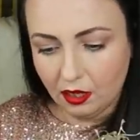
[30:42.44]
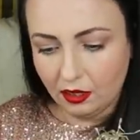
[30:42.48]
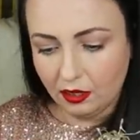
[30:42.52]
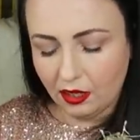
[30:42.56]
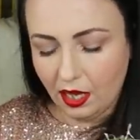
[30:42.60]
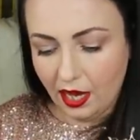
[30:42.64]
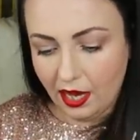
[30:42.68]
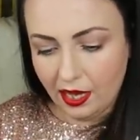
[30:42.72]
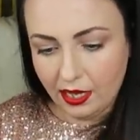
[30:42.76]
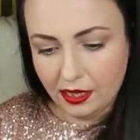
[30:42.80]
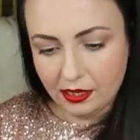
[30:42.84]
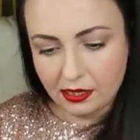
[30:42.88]

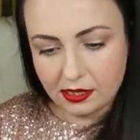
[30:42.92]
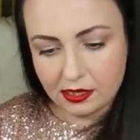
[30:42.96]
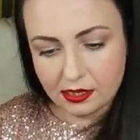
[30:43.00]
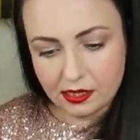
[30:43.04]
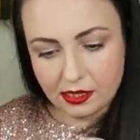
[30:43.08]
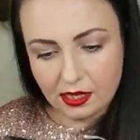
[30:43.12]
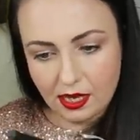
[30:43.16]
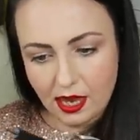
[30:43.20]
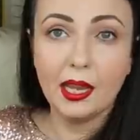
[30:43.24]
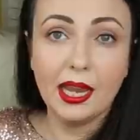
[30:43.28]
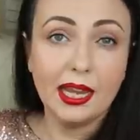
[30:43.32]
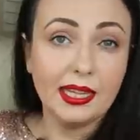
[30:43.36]

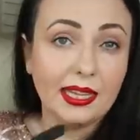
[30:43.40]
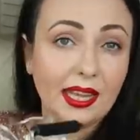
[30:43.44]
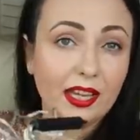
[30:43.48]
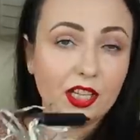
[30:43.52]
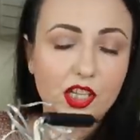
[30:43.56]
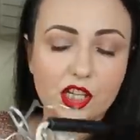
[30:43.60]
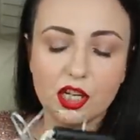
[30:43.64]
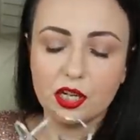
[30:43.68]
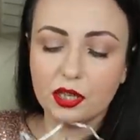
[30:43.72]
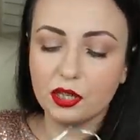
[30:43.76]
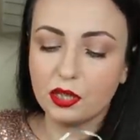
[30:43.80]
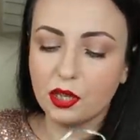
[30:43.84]
lights and
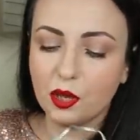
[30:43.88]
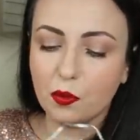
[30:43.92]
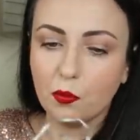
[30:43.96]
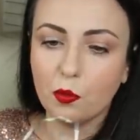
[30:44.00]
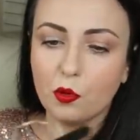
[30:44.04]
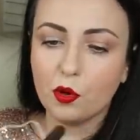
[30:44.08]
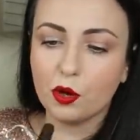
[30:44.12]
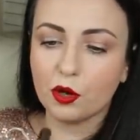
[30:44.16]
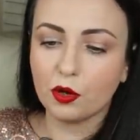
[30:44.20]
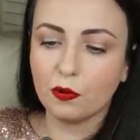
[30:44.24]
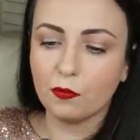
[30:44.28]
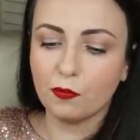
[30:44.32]
actually they
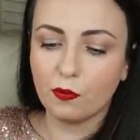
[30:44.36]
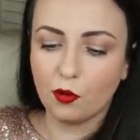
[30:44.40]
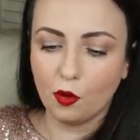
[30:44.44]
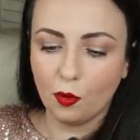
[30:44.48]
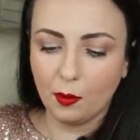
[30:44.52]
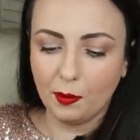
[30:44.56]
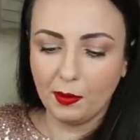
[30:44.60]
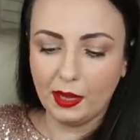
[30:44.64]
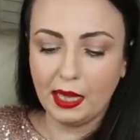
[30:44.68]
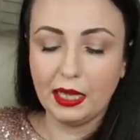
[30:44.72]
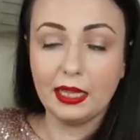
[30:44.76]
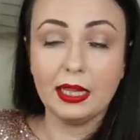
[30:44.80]
work
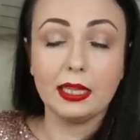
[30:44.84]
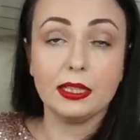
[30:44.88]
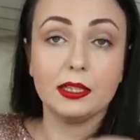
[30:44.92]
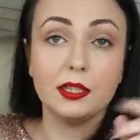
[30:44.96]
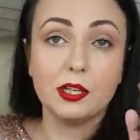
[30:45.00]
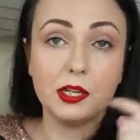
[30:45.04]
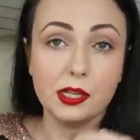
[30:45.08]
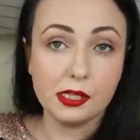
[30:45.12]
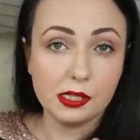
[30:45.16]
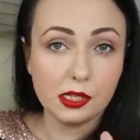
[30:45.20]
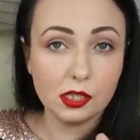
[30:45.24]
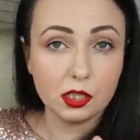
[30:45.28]
from
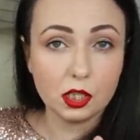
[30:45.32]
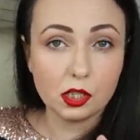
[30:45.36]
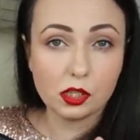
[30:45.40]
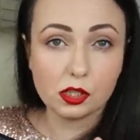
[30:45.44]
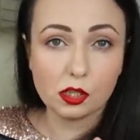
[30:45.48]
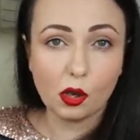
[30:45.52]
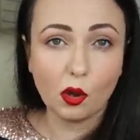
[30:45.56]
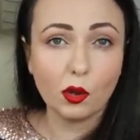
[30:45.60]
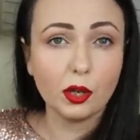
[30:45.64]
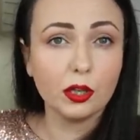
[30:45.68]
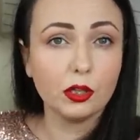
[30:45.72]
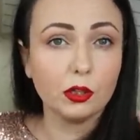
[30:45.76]
electricity
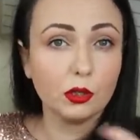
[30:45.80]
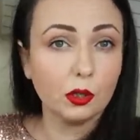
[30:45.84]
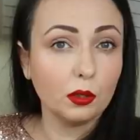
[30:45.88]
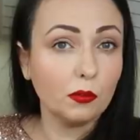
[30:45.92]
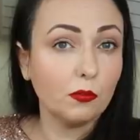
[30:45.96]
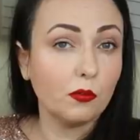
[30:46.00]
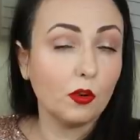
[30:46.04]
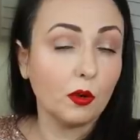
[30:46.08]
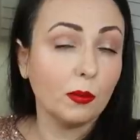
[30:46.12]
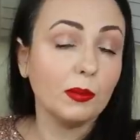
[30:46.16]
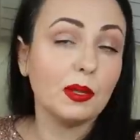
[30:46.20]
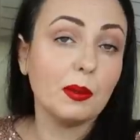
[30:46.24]
socket
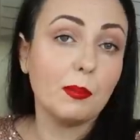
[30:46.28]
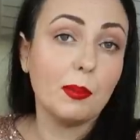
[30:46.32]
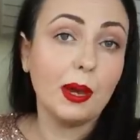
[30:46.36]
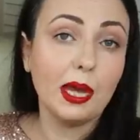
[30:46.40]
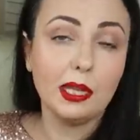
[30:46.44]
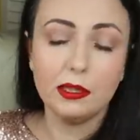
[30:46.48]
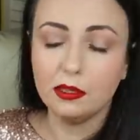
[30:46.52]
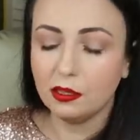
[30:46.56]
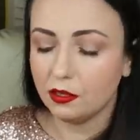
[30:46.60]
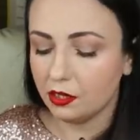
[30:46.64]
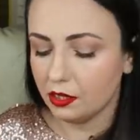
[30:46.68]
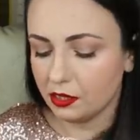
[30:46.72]
not from the
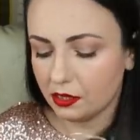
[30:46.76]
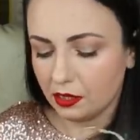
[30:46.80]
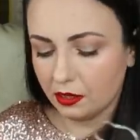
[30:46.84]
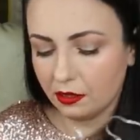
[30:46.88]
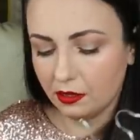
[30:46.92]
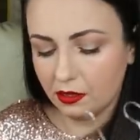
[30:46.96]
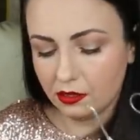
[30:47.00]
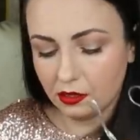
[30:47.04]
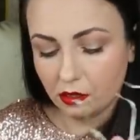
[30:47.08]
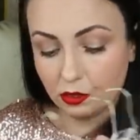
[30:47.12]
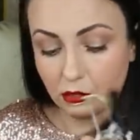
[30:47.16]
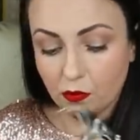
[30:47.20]
batteries
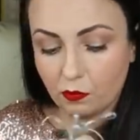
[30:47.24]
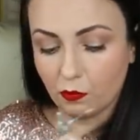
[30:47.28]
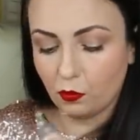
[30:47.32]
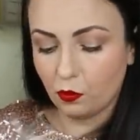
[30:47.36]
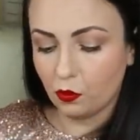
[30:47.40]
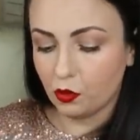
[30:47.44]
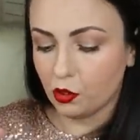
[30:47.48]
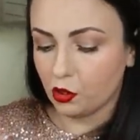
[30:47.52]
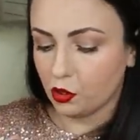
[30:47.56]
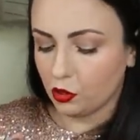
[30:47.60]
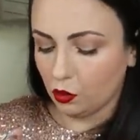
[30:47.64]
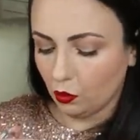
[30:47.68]
and this is of
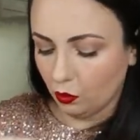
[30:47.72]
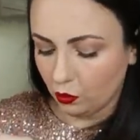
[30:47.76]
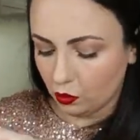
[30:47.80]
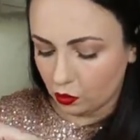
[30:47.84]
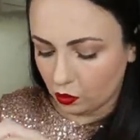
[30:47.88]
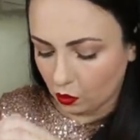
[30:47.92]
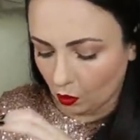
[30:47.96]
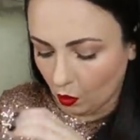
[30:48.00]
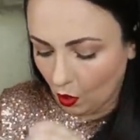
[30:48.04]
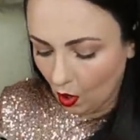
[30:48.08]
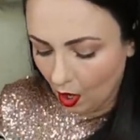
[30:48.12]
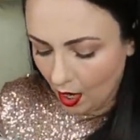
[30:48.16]
course
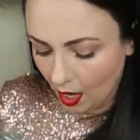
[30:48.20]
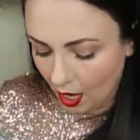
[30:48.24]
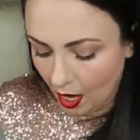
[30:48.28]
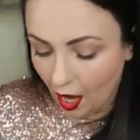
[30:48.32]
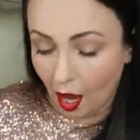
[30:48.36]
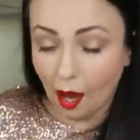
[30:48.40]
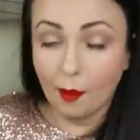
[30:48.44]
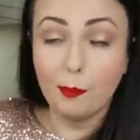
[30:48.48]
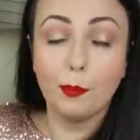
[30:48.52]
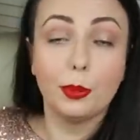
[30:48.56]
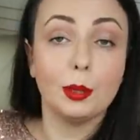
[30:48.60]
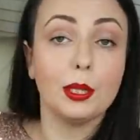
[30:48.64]
also
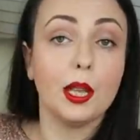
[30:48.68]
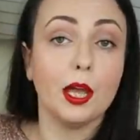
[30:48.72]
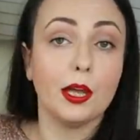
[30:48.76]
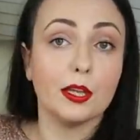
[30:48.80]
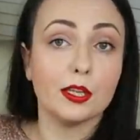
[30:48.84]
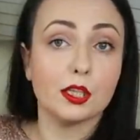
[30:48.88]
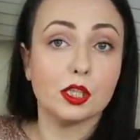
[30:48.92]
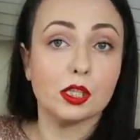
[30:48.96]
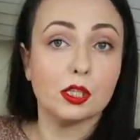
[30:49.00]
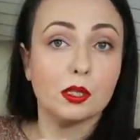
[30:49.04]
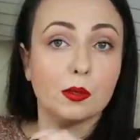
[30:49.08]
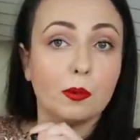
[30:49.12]
a
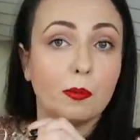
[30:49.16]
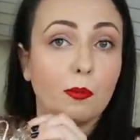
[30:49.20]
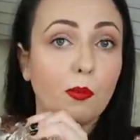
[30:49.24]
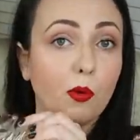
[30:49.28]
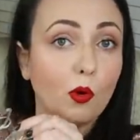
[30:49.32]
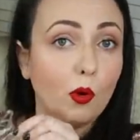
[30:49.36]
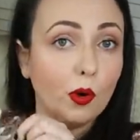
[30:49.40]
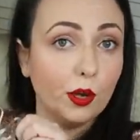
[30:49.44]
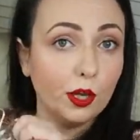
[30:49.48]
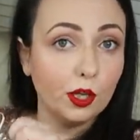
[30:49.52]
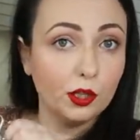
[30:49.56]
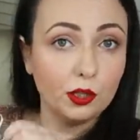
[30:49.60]
plus
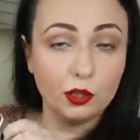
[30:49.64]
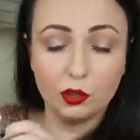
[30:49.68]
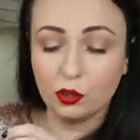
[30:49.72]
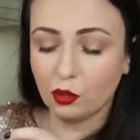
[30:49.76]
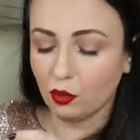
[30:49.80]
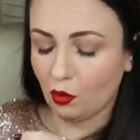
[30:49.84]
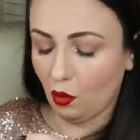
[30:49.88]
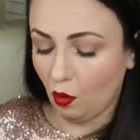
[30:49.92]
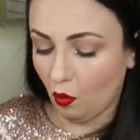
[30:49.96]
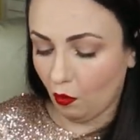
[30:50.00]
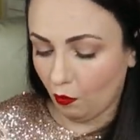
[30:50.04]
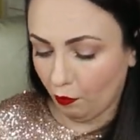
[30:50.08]

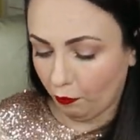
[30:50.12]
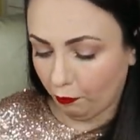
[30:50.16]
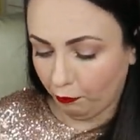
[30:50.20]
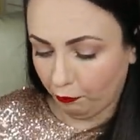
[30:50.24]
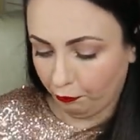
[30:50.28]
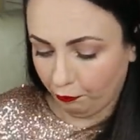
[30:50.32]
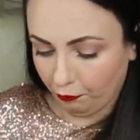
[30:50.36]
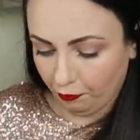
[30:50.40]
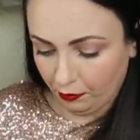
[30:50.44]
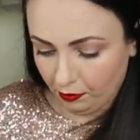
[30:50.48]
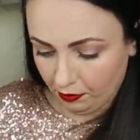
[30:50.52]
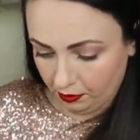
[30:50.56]
point of
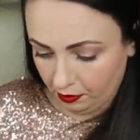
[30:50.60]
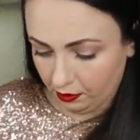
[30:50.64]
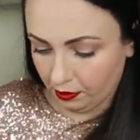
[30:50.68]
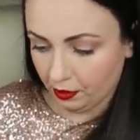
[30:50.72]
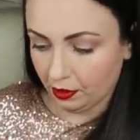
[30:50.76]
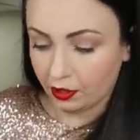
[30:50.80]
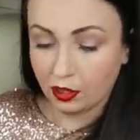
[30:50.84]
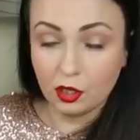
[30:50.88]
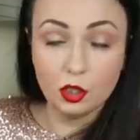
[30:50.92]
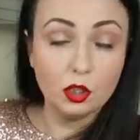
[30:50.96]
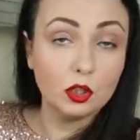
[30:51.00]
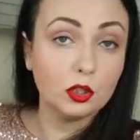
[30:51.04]

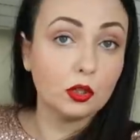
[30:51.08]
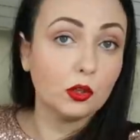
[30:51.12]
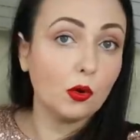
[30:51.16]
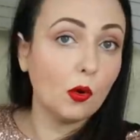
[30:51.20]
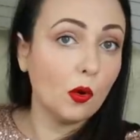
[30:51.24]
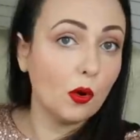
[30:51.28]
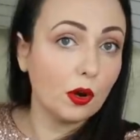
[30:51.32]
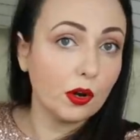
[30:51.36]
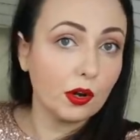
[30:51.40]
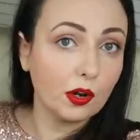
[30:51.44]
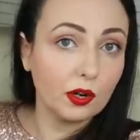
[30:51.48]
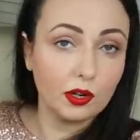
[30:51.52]
uh,
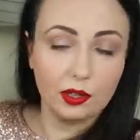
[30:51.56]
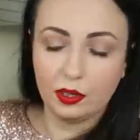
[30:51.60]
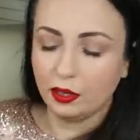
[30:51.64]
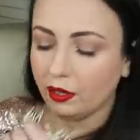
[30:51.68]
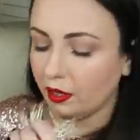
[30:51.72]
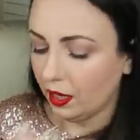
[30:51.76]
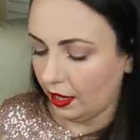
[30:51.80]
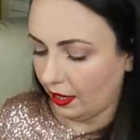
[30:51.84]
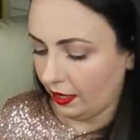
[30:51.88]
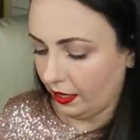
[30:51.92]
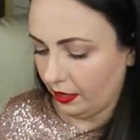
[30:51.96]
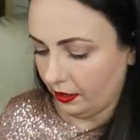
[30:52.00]
indoor
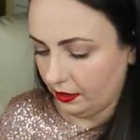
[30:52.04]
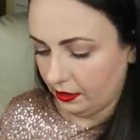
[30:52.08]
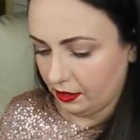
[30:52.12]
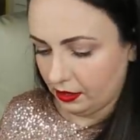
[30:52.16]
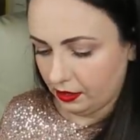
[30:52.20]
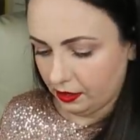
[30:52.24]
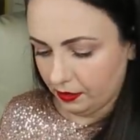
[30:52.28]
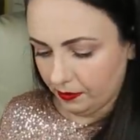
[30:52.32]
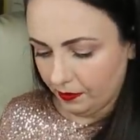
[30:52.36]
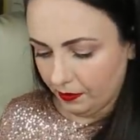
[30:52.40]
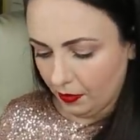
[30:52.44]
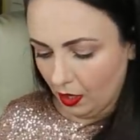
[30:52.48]

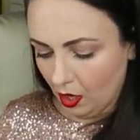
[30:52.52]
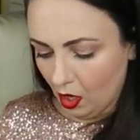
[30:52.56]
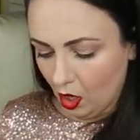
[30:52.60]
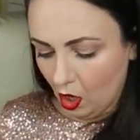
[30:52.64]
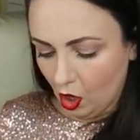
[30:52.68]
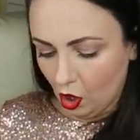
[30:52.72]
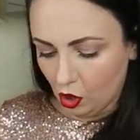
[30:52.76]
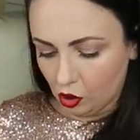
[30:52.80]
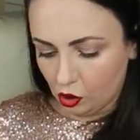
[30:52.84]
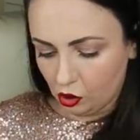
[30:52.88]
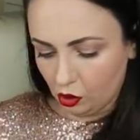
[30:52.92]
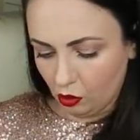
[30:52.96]
lights
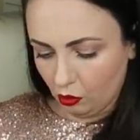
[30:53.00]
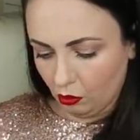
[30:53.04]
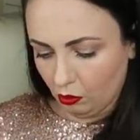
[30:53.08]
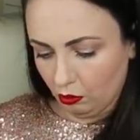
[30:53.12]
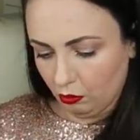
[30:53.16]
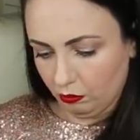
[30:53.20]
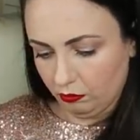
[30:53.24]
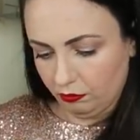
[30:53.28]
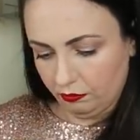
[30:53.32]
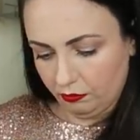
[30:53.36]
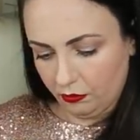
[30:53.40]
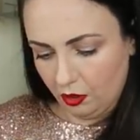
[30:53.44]

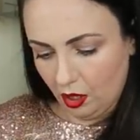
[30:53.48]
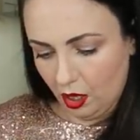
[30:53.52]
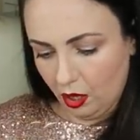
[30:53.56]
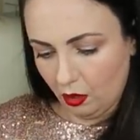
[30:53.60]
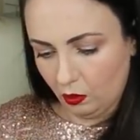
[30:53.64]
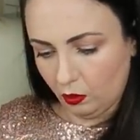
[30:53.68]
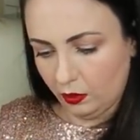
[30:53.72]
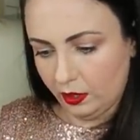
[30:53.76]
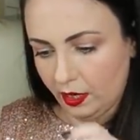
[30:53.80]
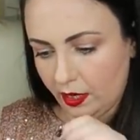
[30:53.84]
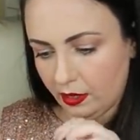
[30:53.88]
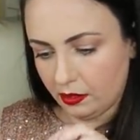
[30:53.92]
so
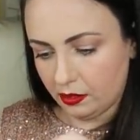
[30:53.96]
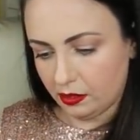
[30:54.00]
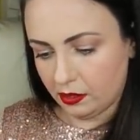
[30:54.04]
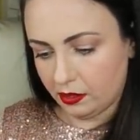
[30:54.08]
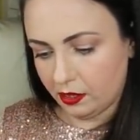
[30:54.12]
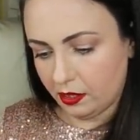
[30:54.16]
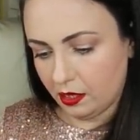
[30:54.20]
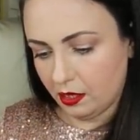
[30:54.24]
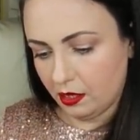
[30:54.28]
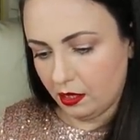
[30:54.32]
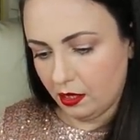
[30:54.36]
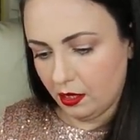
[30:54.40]
now
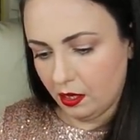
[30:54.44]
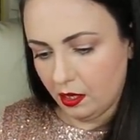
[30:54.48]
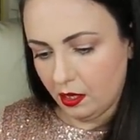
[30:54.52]
let's